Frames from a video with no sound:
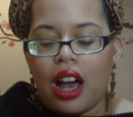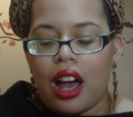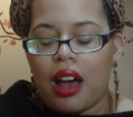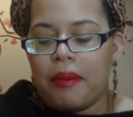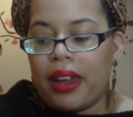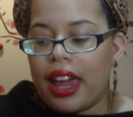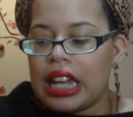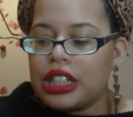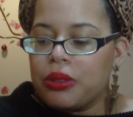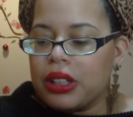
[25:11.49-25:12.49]
And
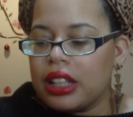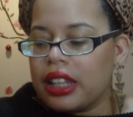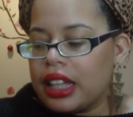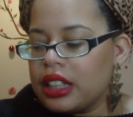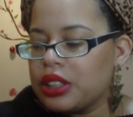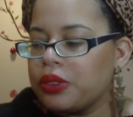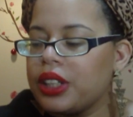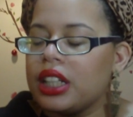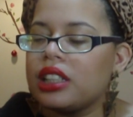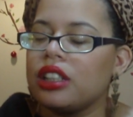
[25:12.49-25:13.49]
I actually really like this
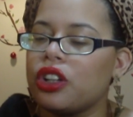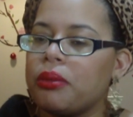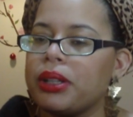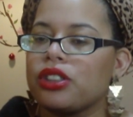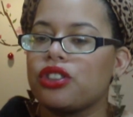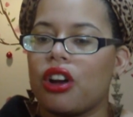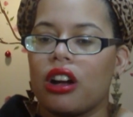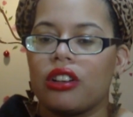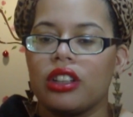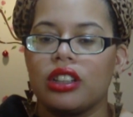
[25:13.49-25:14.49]
one. It's a little bit
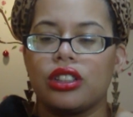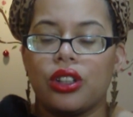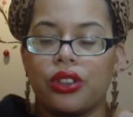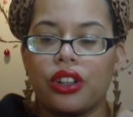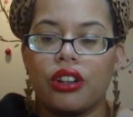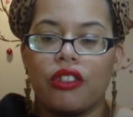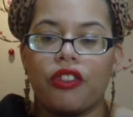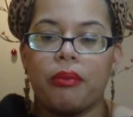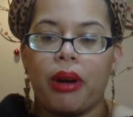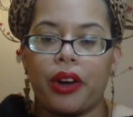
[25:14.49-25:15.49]
stronger than the toner
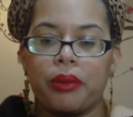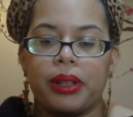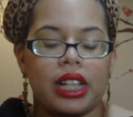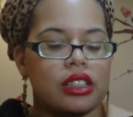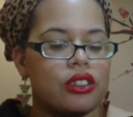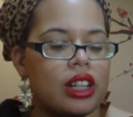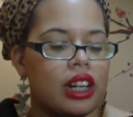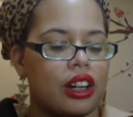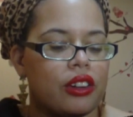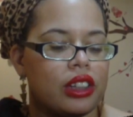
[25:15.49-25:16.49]
from Mario Badescu that
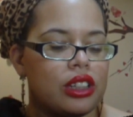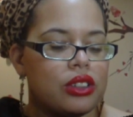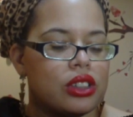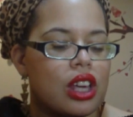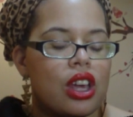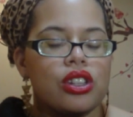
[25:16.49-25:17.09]
I currently use.